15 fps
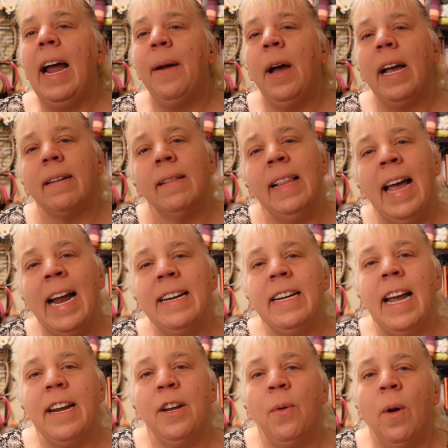I'm
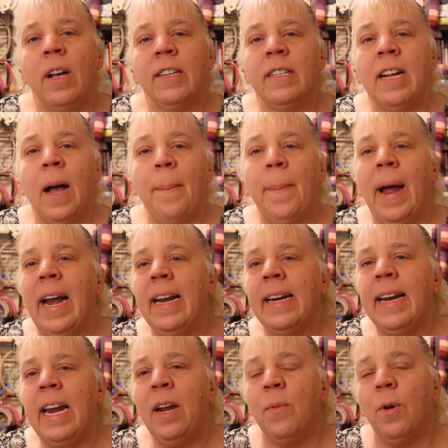glad that you all stopped by
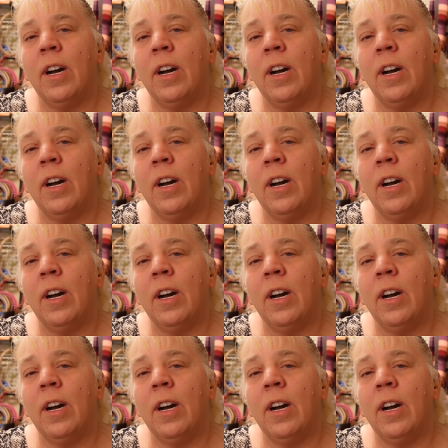today,